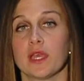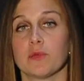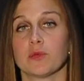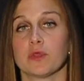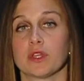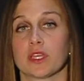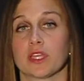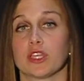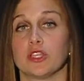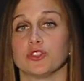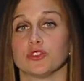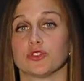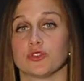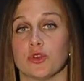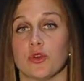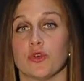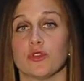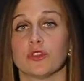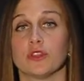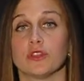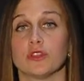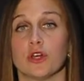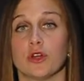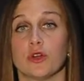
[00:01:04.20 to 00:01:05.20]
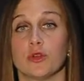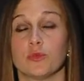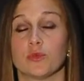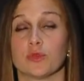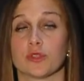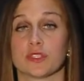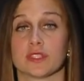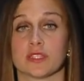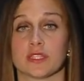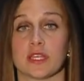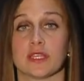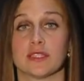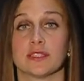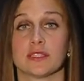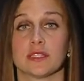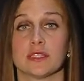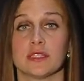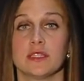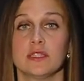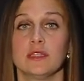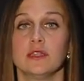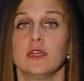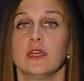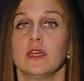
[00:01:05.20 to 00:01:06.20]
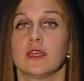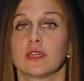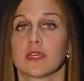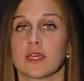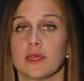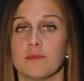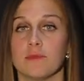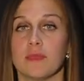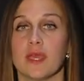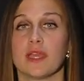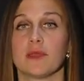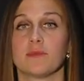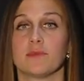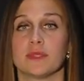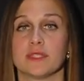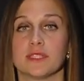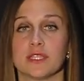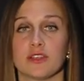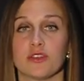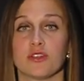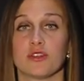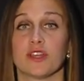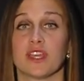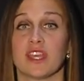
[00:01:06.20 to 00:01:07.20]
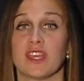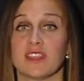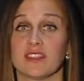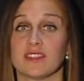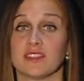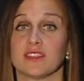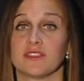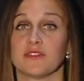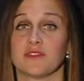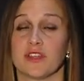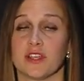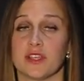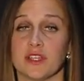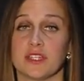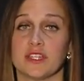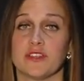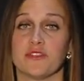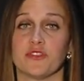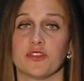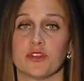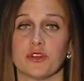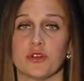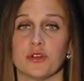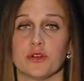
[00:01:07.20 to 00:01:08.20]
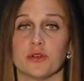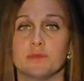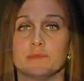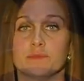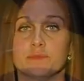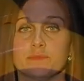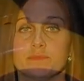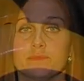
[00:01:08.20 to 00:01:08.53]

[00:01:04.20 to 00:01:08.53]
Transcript: able to control the load precisely can make material handling very difficult.